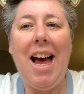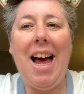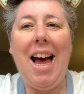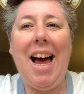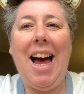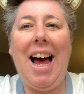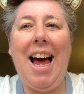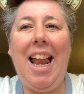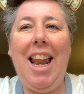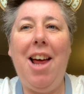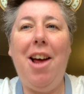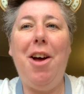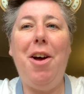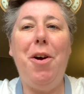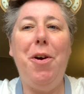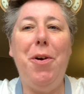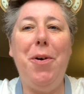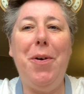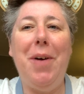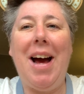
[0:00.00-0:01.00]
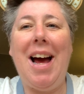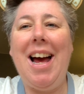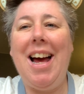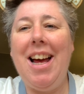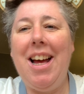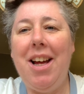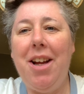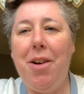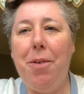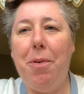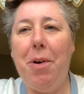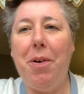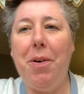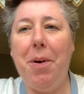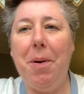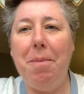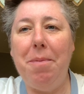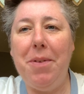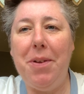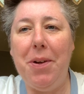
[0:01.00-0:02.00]
Hello and
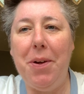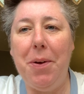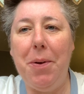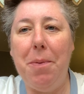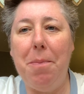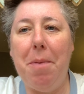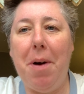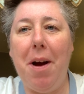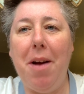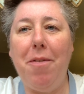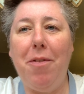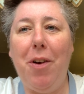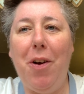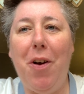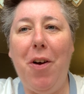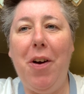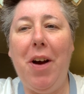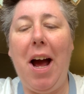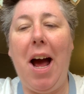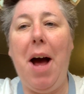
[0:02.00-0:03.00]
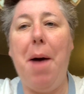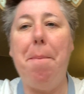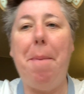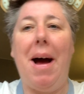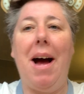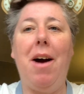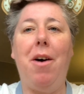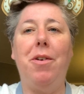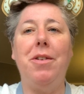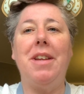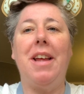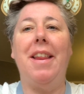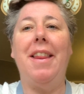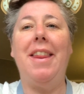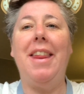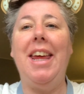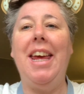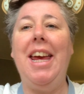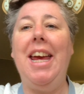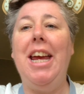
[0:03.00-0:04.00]
welcome to my vlog about
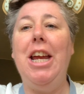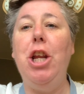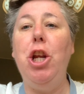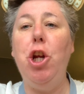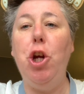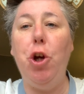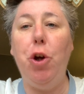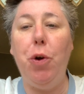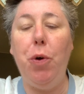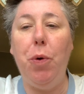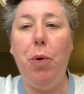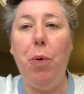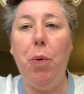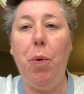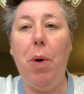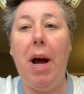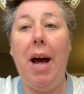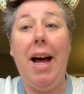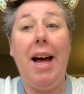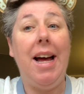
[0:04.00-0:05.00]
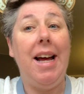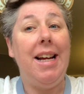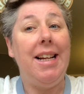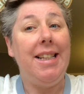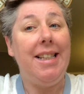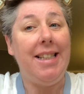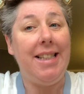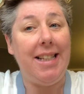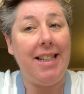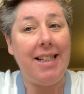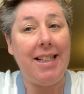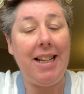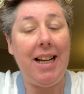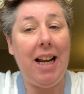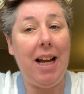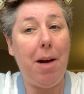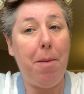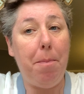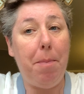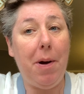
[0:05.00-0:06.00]
the new
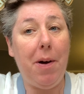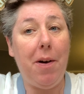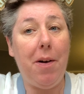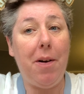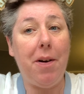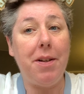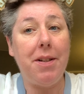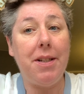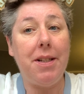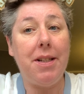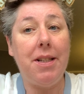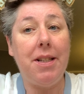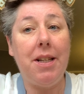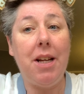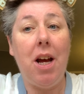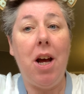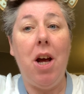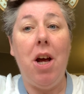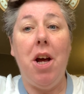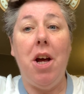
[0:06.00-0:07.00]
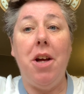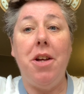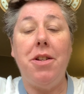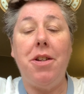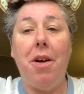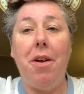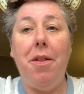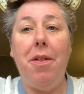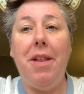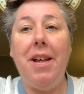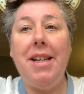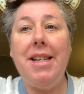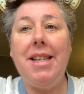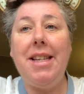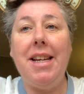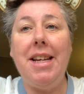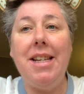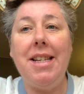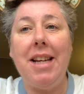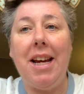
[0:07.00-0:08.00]
Disneyland Pass. So this
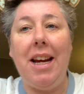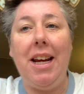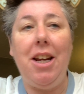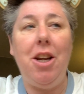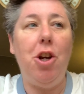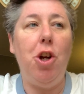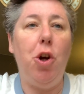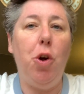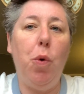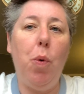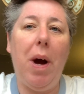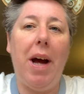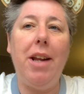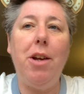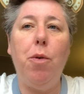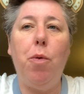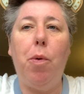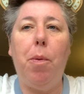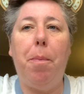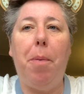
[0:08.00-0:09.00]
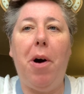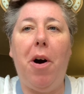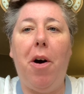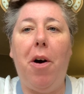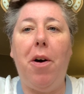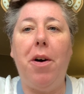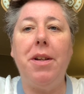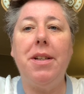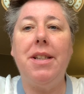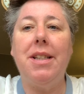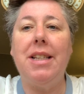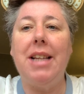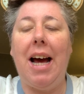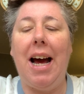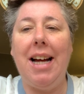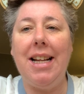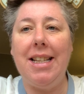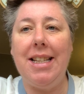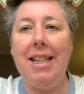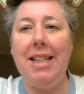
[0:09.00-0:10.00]
is a new annual pass
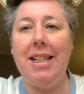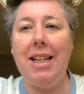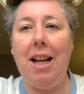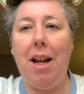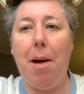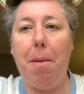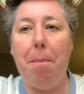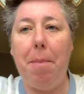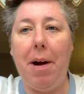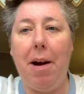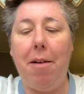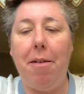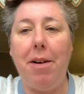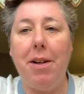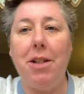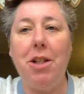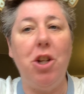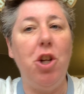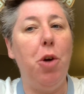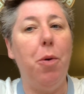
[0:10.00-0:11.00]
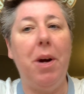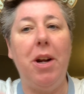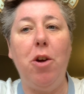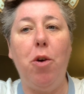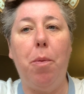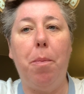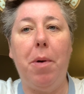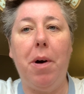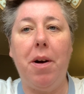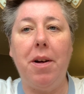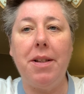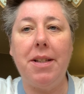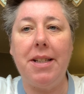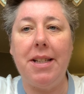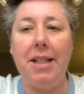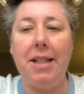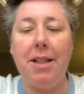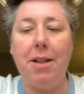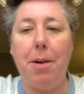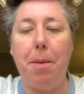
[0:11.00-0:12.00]
at Disneyland Paris, a new annual pass
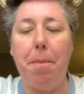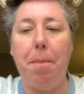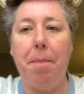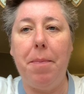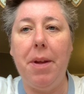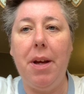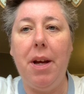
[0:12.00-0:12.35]
system.